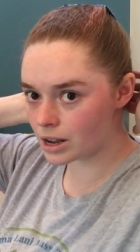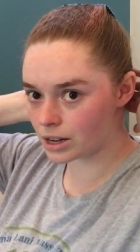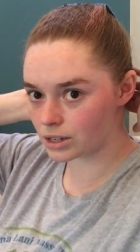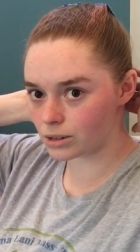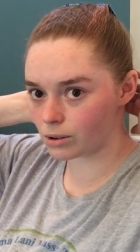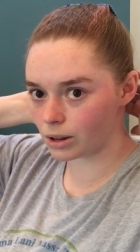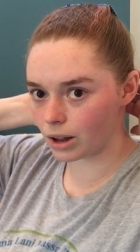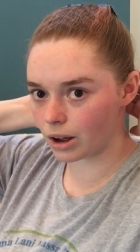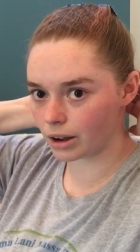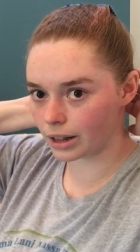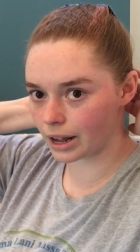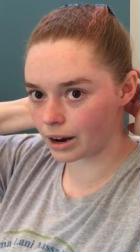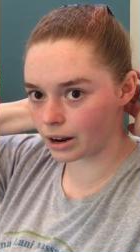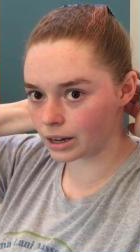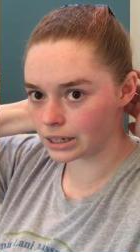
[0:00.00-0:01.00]
So along
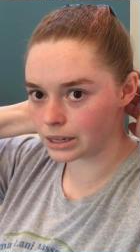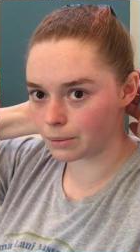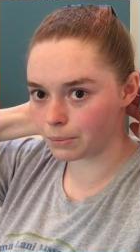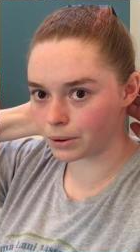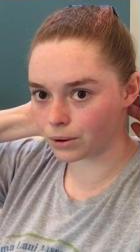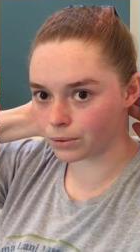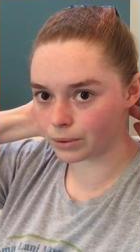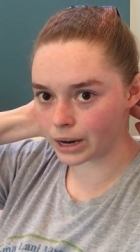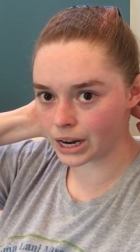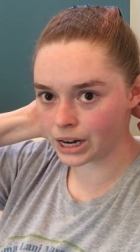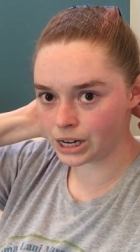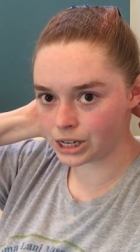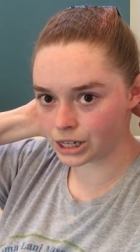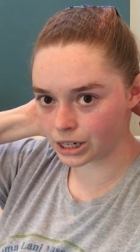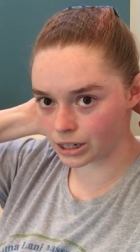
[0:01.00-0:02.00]
that occipital
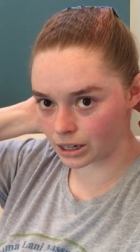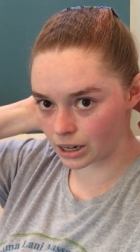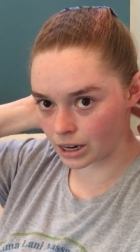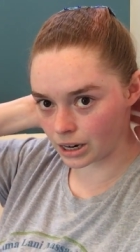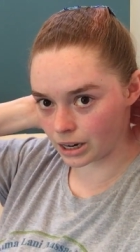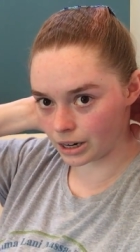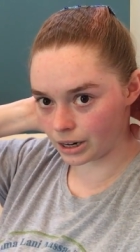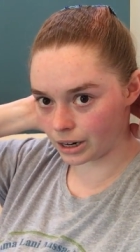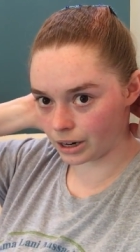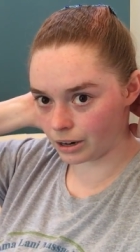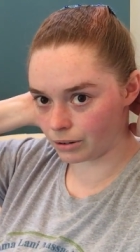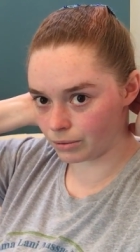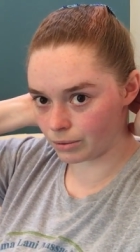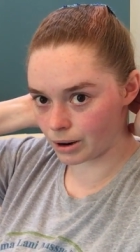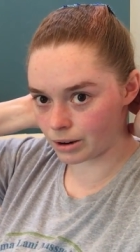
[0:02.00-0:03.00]
ridge, you're
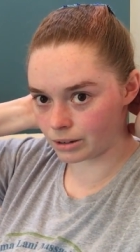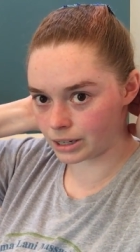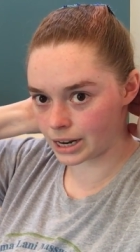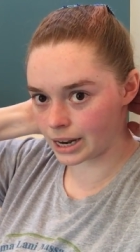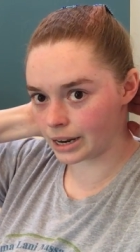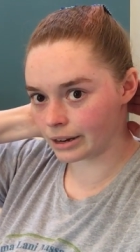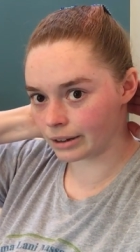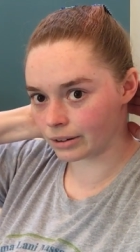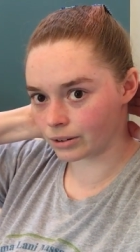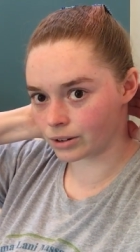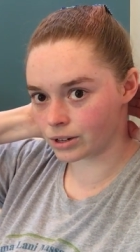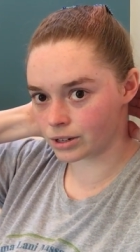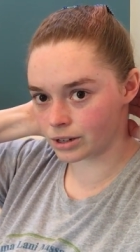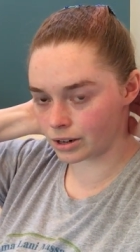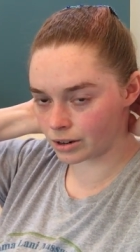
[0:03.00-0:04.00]
gonna rotate little
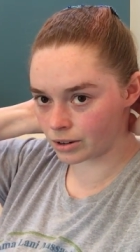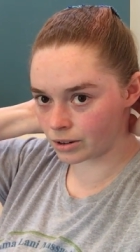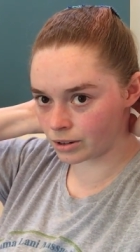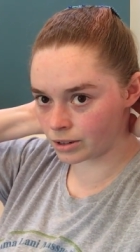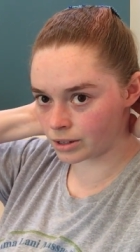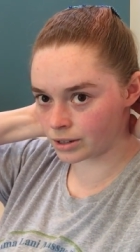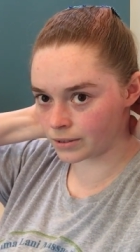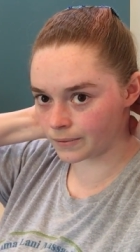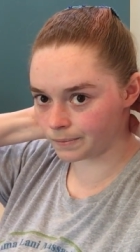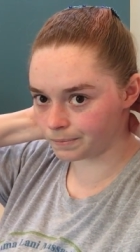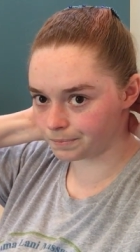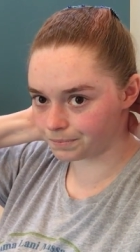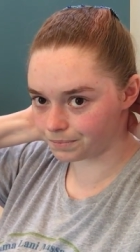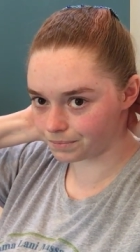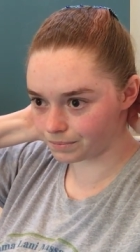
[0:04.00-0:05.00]
circles
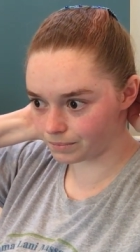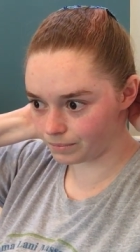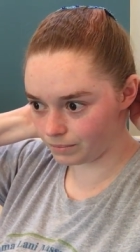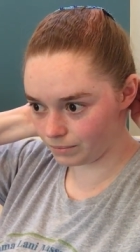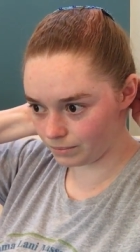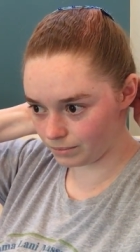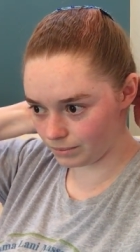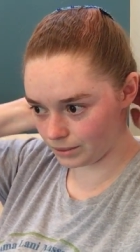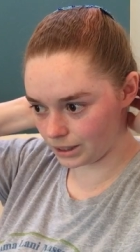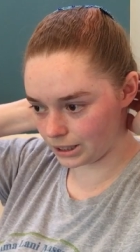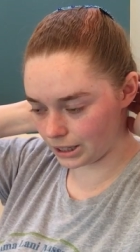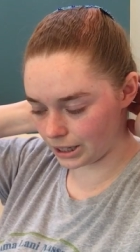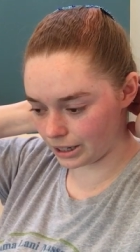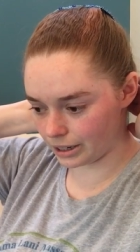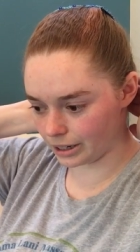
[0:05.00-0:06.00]

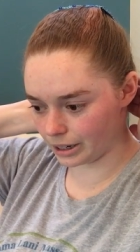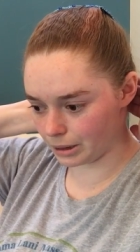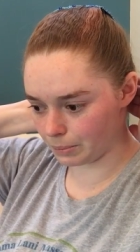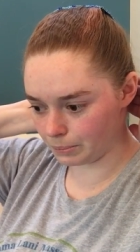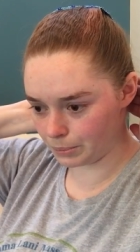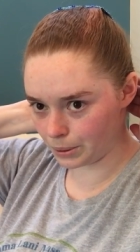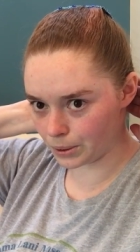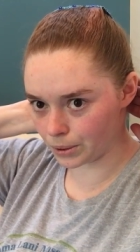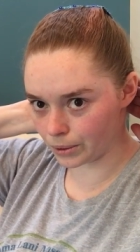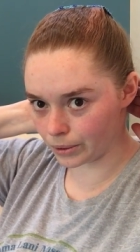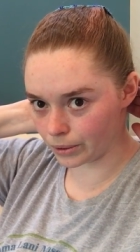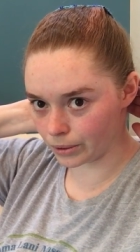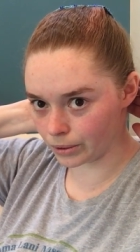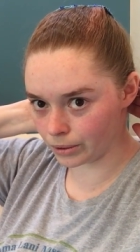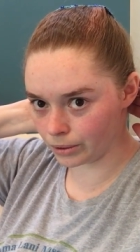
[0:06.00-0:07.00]
and you're gonna
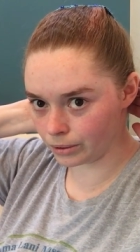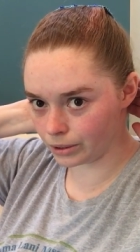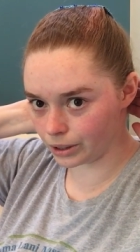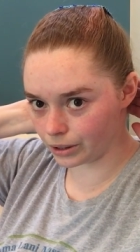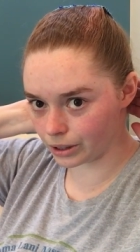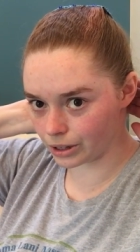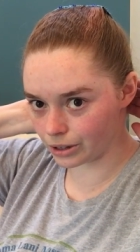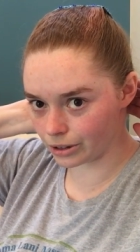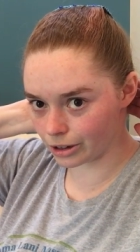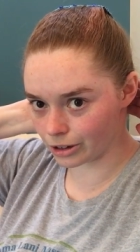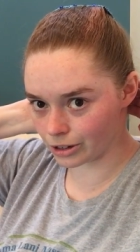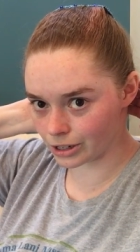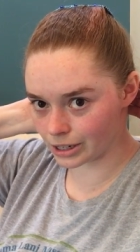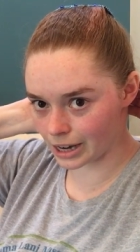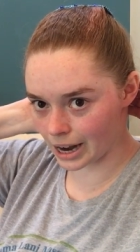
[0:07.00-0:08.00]
pull. You can do
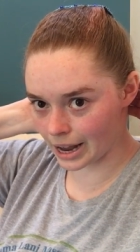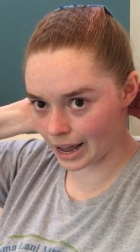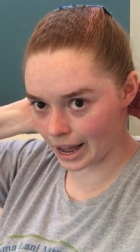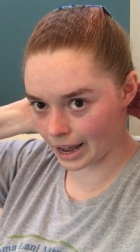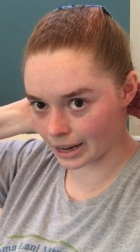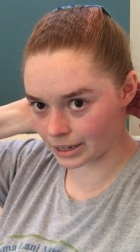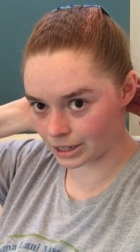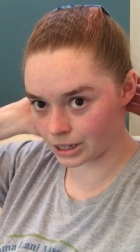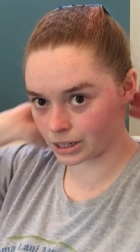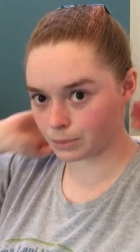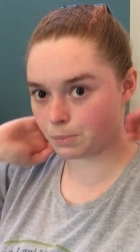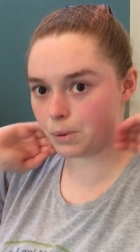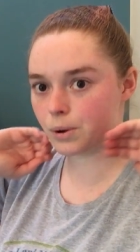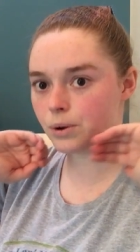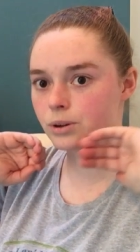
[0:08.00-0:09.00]
those steady hands,
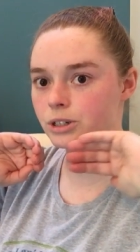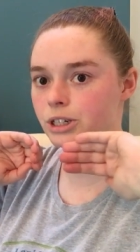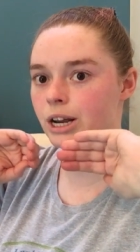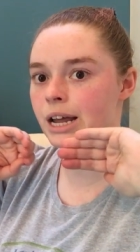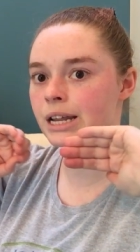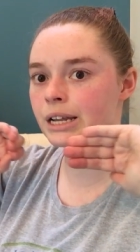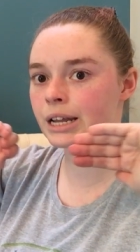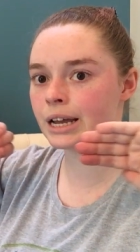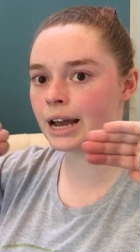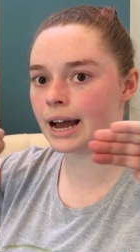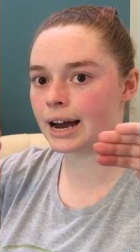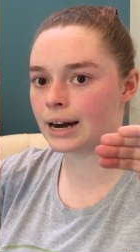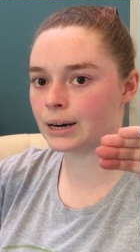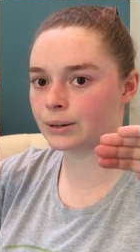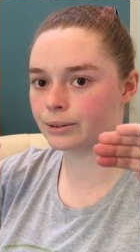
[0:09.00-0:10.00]
just pull gently
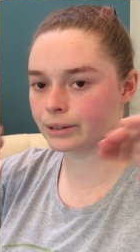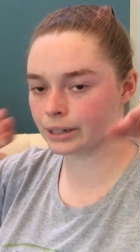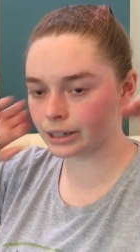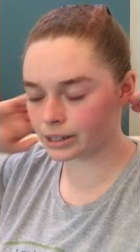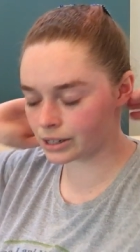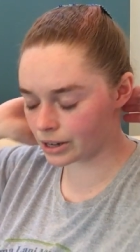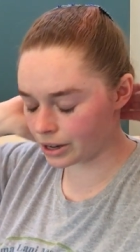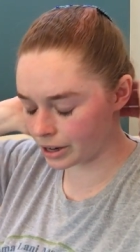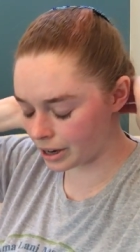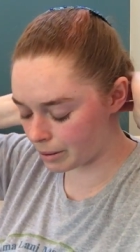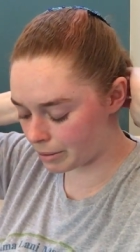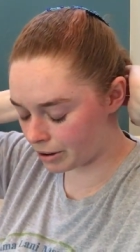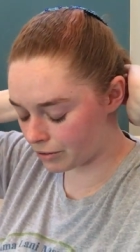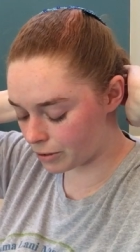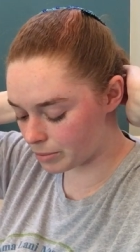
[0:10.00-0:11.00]
outward. So you're
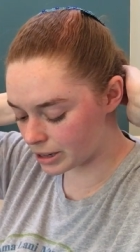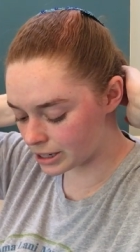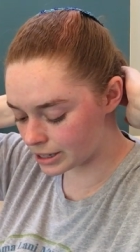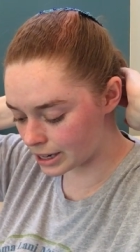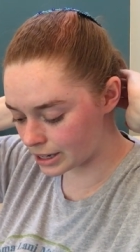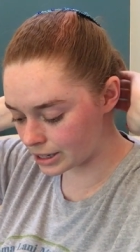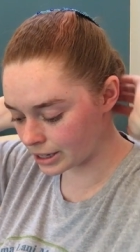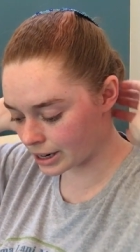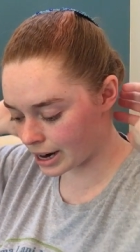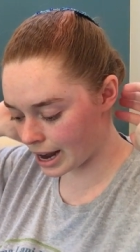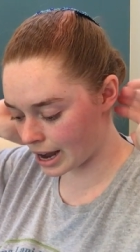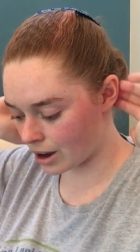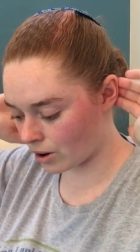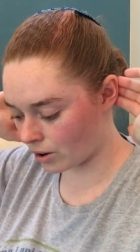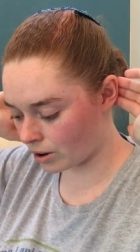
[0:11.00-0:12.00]
coming from the center
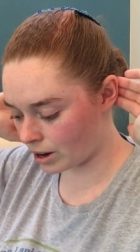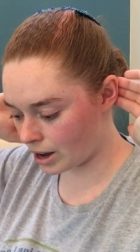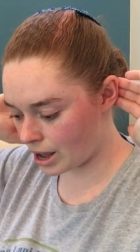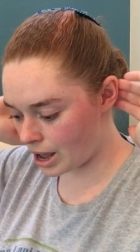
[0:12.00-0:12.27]
out.